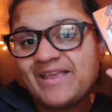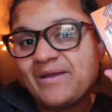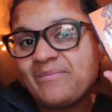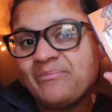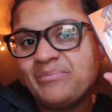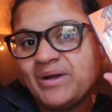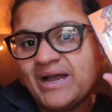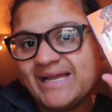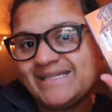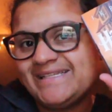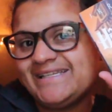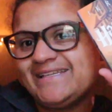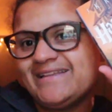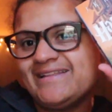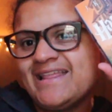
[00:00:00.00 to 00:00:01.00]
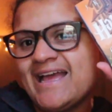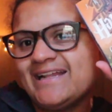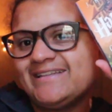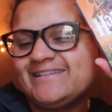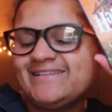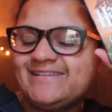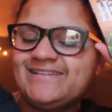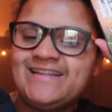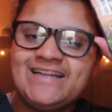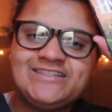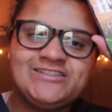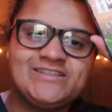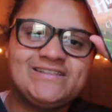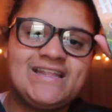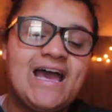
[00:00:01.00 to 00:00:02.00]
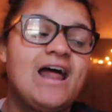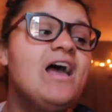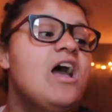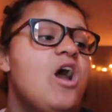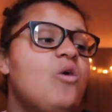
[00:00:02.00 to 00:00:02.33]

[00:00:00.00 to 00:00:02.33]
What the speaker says: but that's just that.